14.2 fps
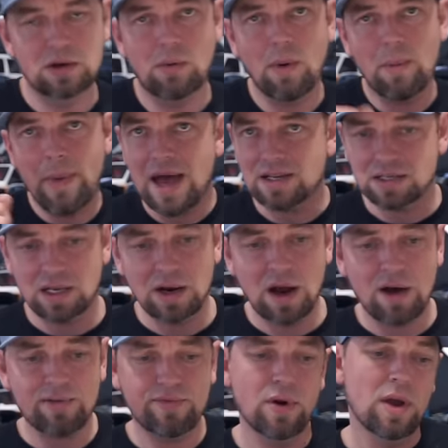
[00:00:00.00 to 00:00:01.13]
So I masked it
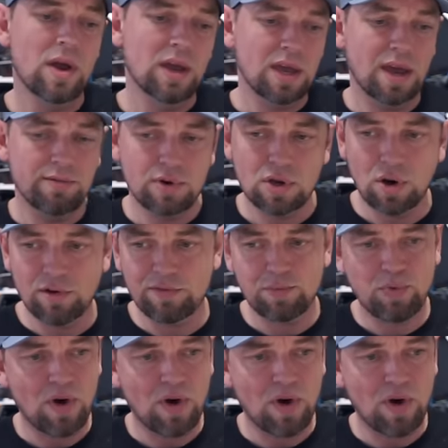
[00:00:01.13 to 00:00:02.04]
off, gave it a coat of